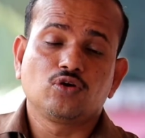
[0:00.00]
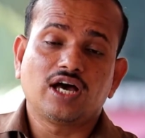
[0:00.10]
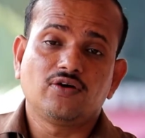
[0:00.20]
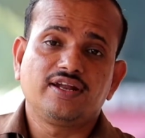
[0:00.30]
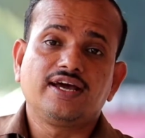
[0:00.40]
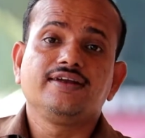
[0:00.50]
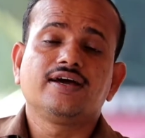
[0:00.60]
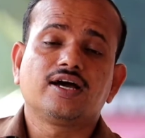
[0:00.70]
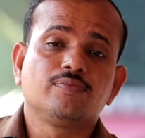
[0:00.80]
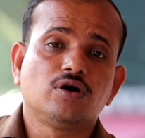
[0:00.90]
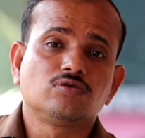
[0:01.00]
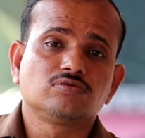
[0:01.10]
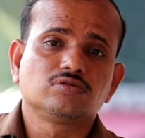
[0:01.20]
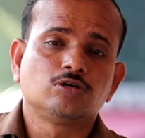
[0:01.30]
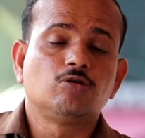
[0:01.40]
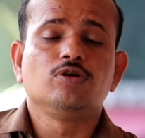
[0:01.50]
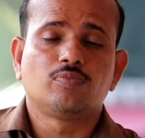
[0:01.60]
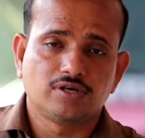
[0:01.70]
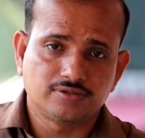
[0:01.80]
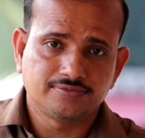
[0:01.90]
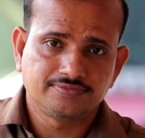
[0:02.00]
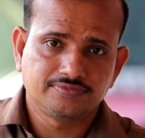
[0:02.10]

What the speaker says: have an idea about homeopath.